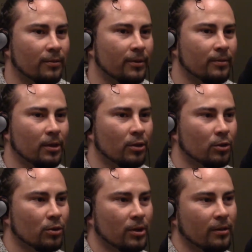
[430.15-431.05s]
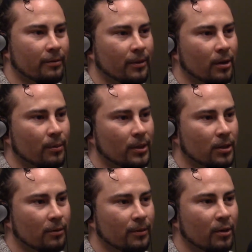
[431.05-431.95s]
15 years old, trying to figure
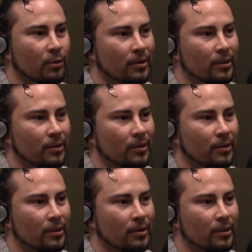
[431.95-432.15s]
myself out.